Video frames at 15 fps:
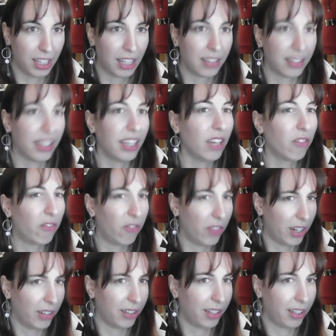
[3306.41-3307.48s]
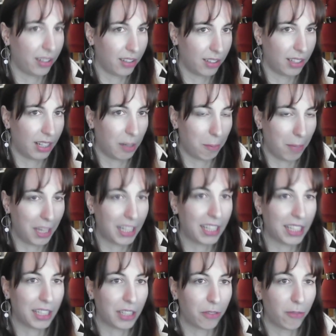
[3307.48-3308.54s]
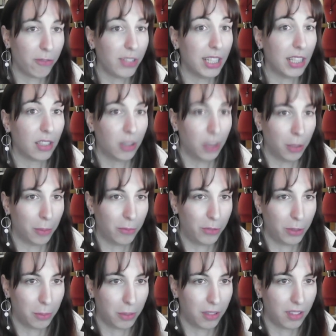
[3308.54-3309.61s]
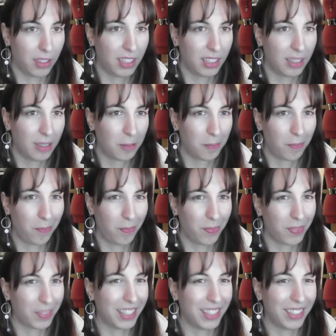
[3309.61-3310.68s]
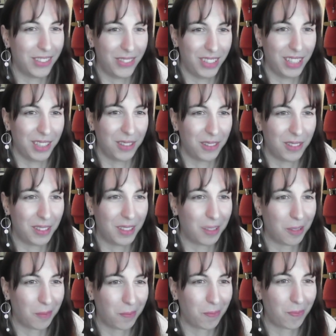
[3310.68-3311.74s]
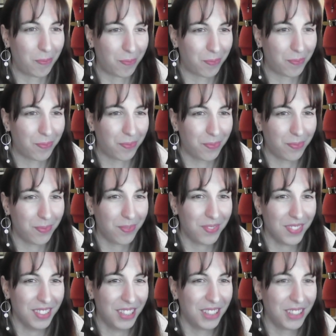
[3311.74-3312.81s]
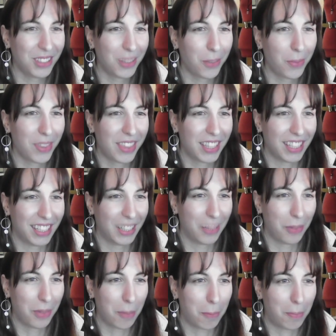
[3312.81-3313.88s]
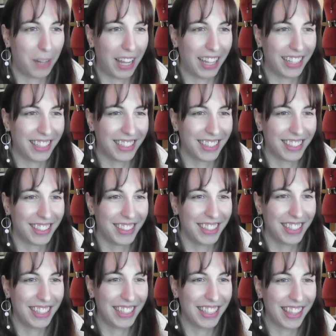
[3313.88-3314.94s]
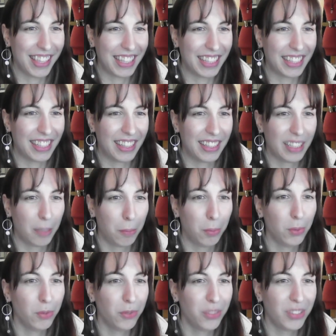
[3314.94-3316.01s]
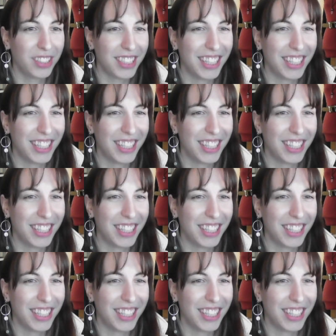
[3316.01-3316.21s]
They are very good at making it feel comfortable. That's really cool. Also with the blanket underneath and the little poofs.